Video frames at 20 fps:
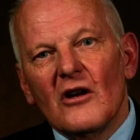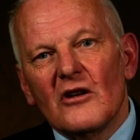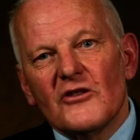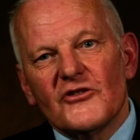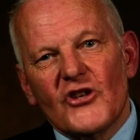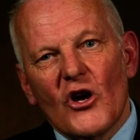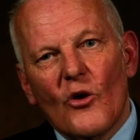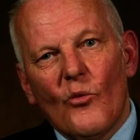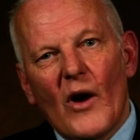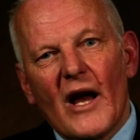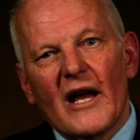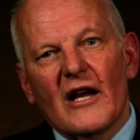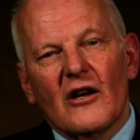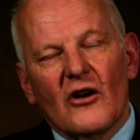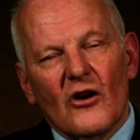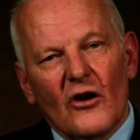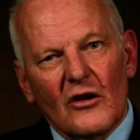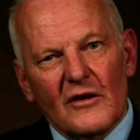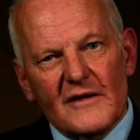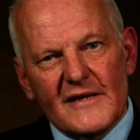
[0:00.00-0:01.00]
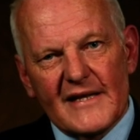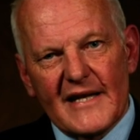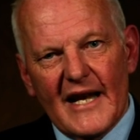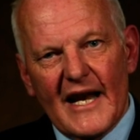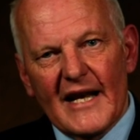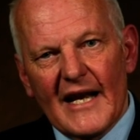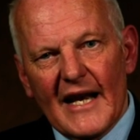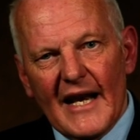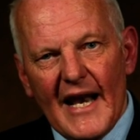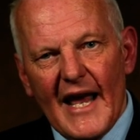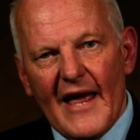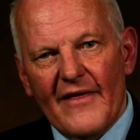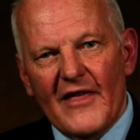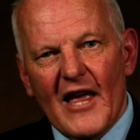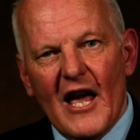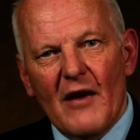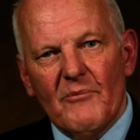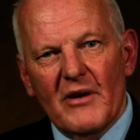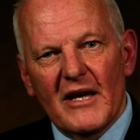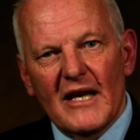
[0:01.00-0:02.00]
So when God said, "Let
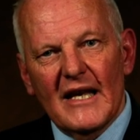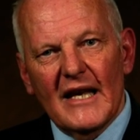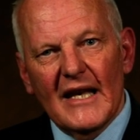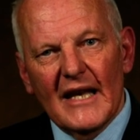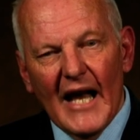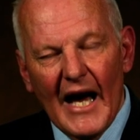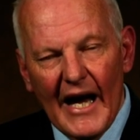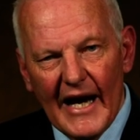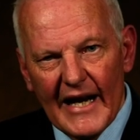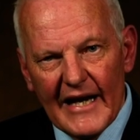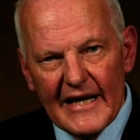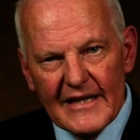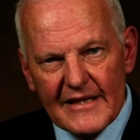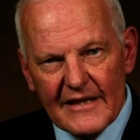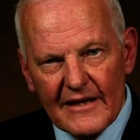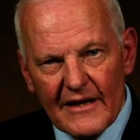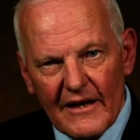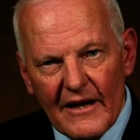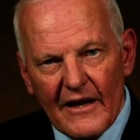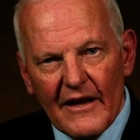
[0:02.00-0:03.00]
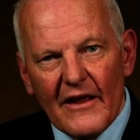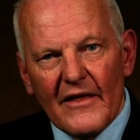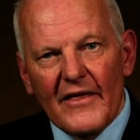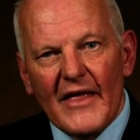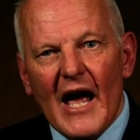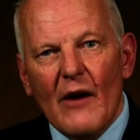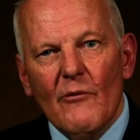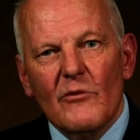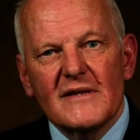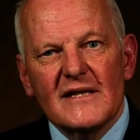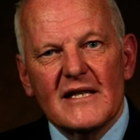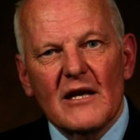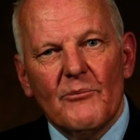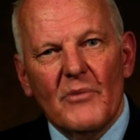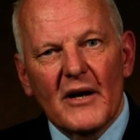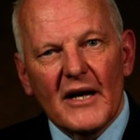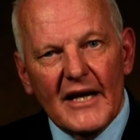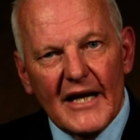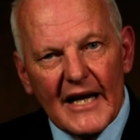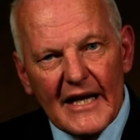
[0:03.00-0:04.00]
there be light," that was the
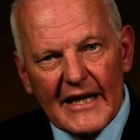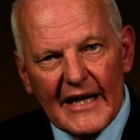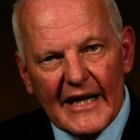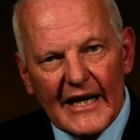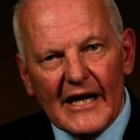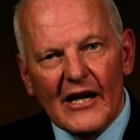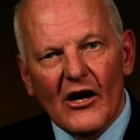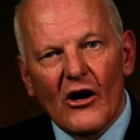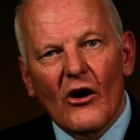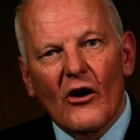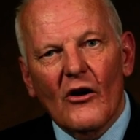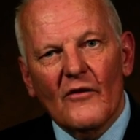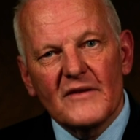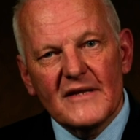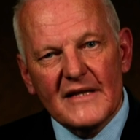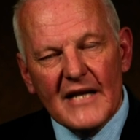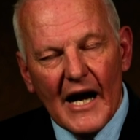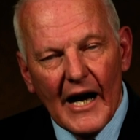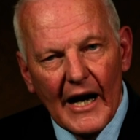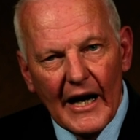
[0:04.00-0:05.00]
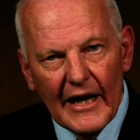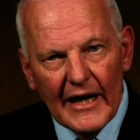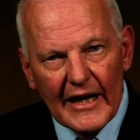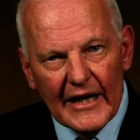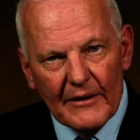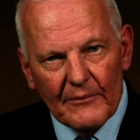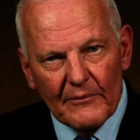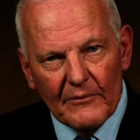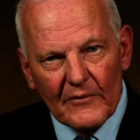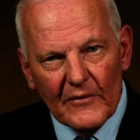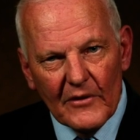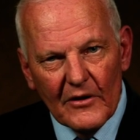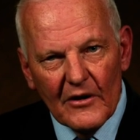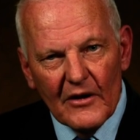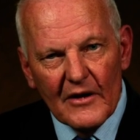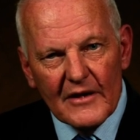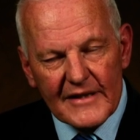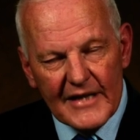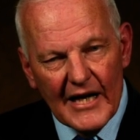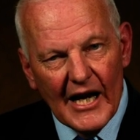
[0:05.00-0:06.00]
beginning of time.
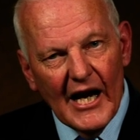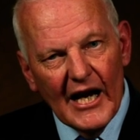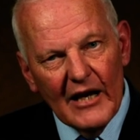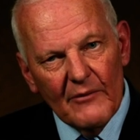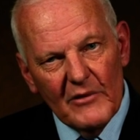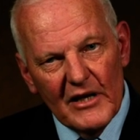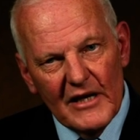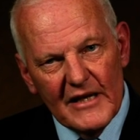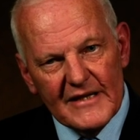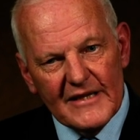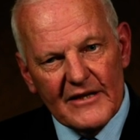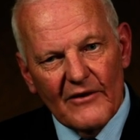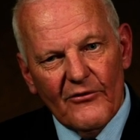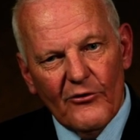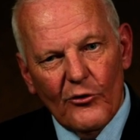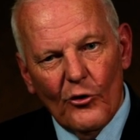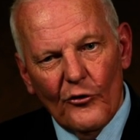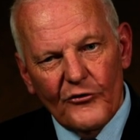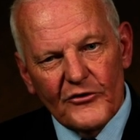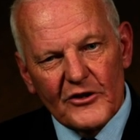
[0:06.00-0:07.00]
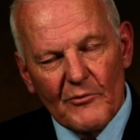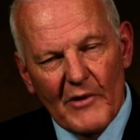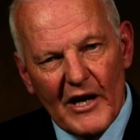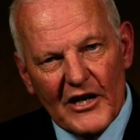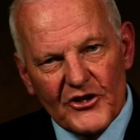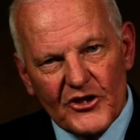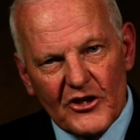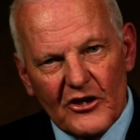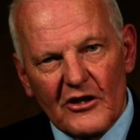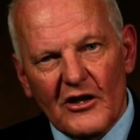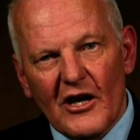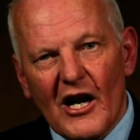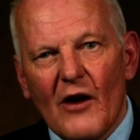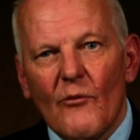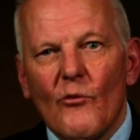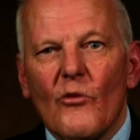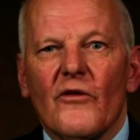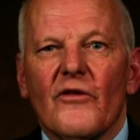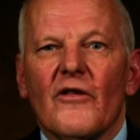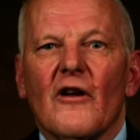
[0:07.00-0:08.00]
Time is the fourth dimension,
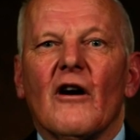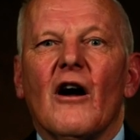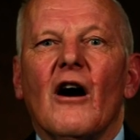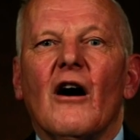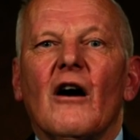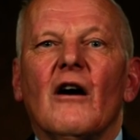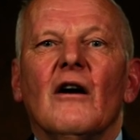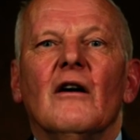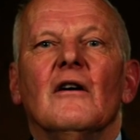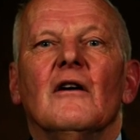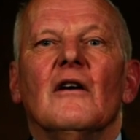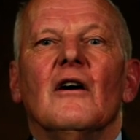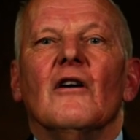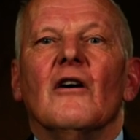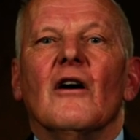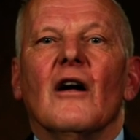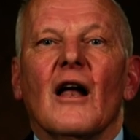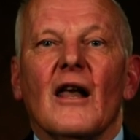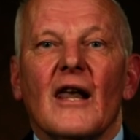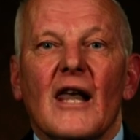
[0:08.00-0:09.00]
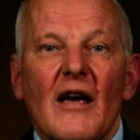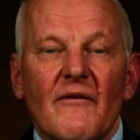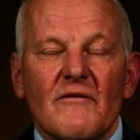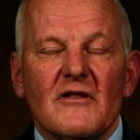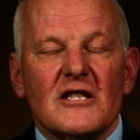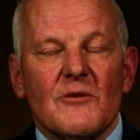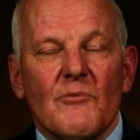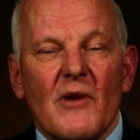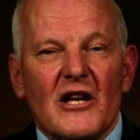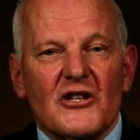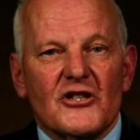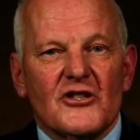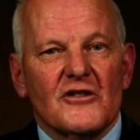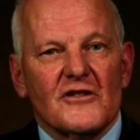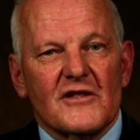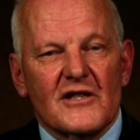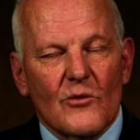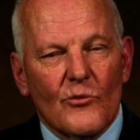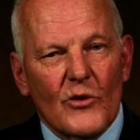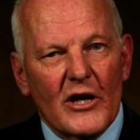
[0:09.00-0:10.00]
and there are 11
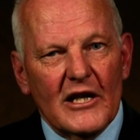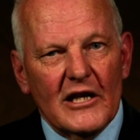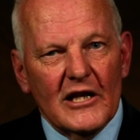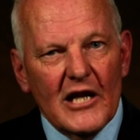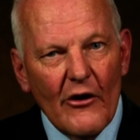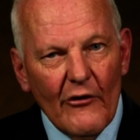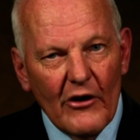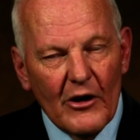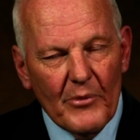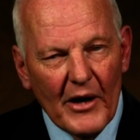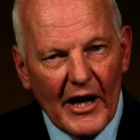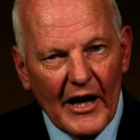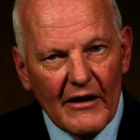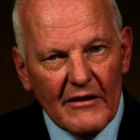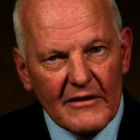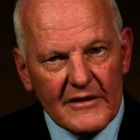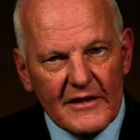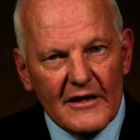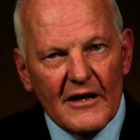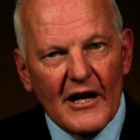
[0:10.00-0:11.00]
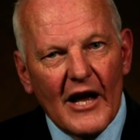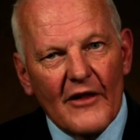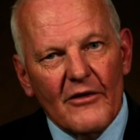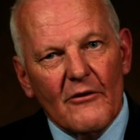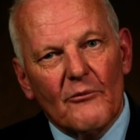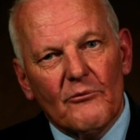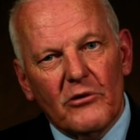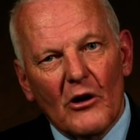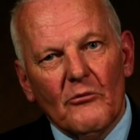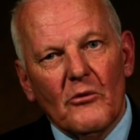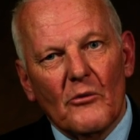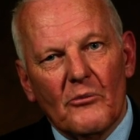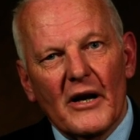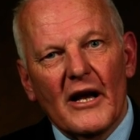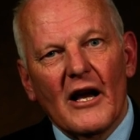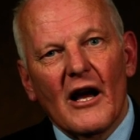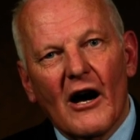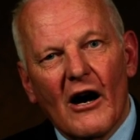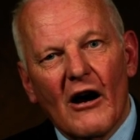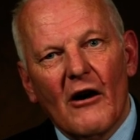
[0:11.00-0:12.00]
dimensions that we know about, and there
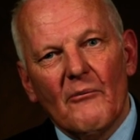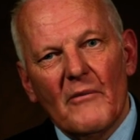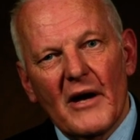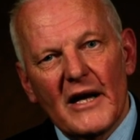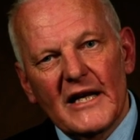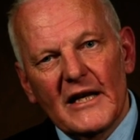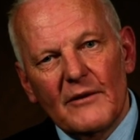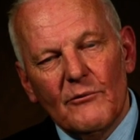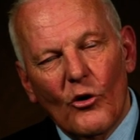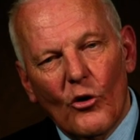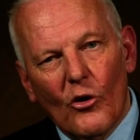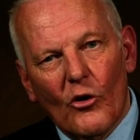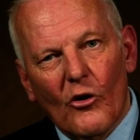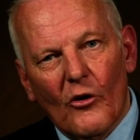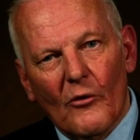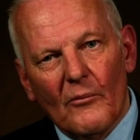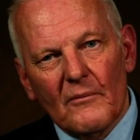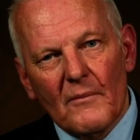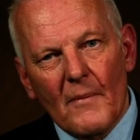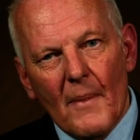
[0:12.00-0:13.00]
probably are many more.